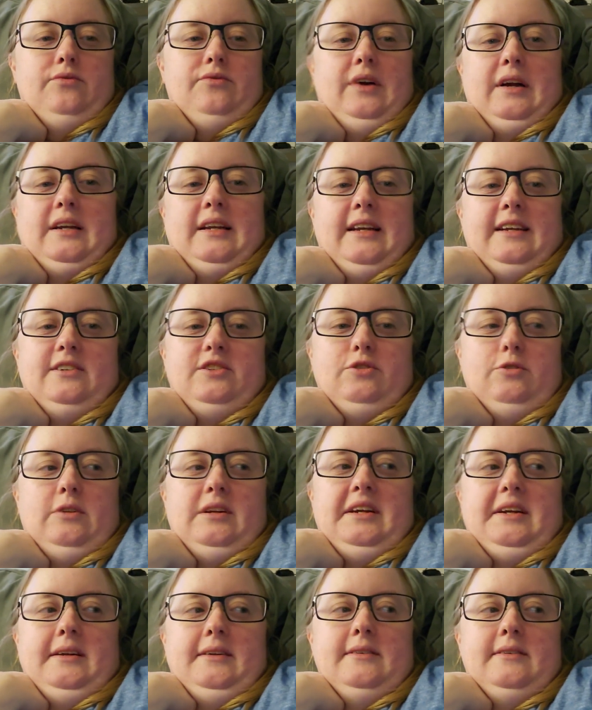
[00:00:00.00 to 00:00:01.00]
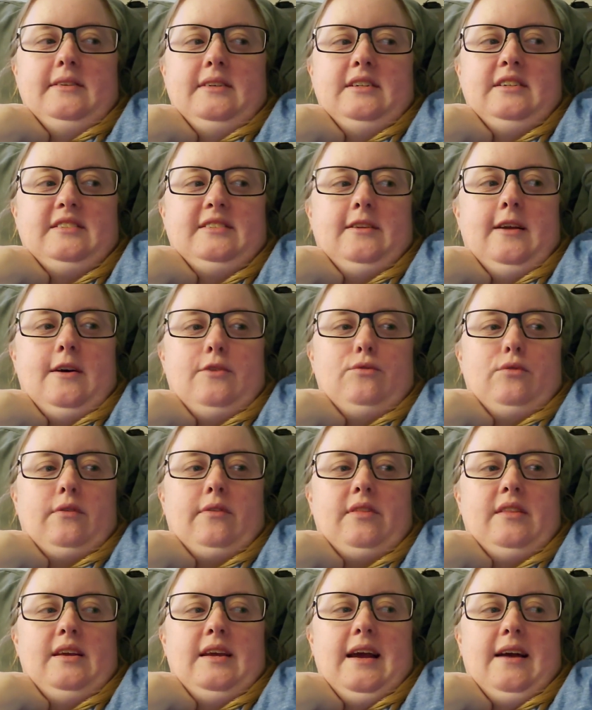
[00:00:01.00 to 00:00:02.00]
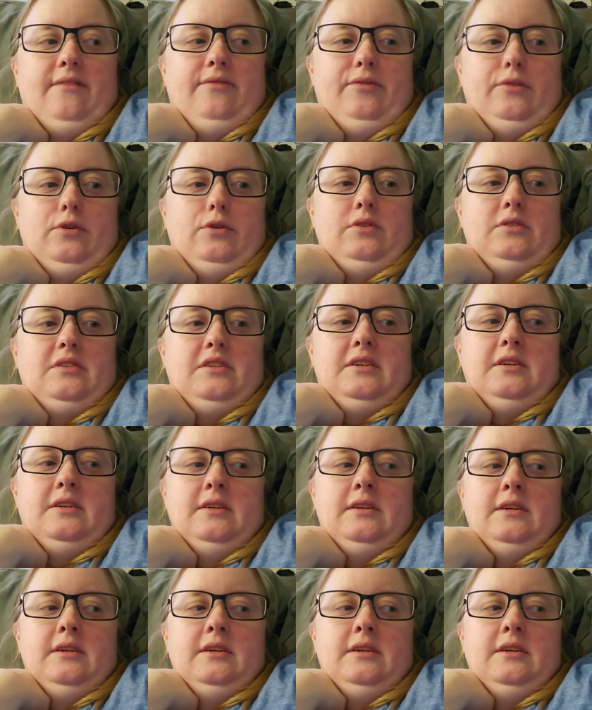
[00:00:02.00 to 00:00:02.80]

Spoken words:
financially. It's not worth the effort.